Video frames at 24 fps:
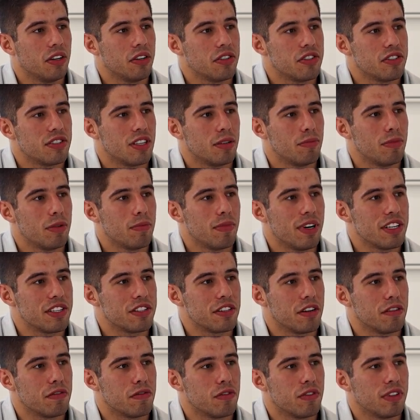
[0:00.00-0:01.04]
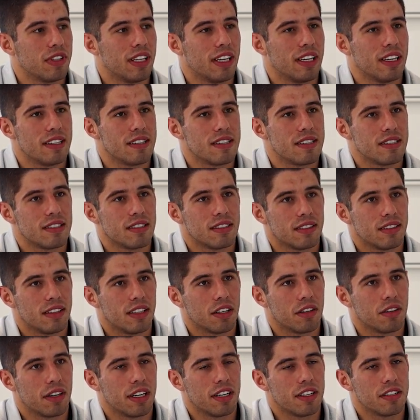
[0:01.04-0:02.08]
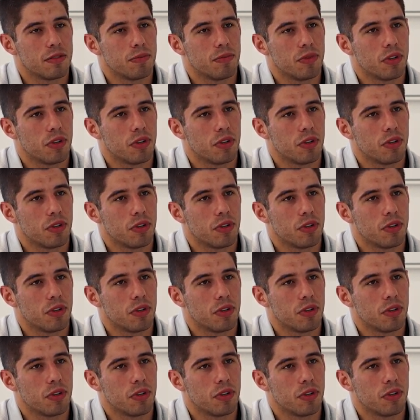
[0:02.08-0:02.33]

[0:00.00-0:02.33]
cement myself one day as the greatest